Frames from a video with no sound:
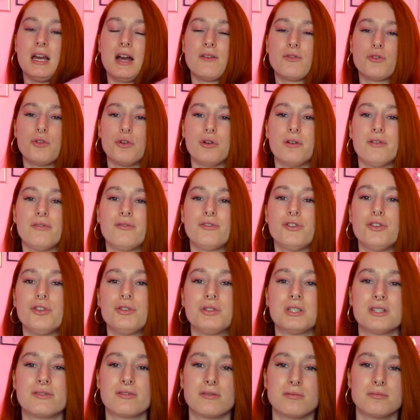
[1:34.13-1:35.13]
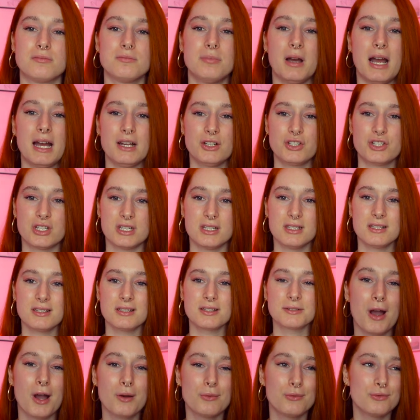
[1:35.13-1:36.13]
I've got a few different
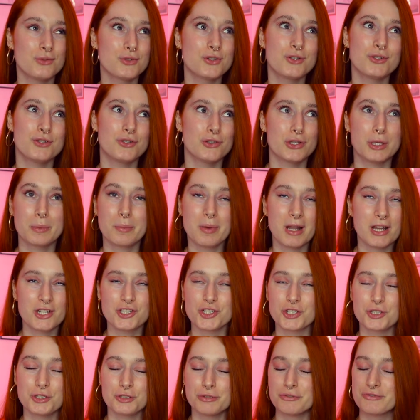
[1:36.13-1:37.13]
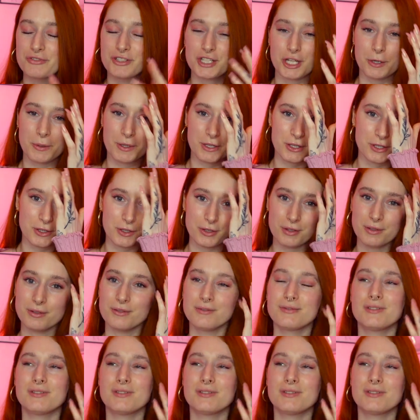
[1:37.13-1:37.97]
patches, I will do you the pleasure of showing you.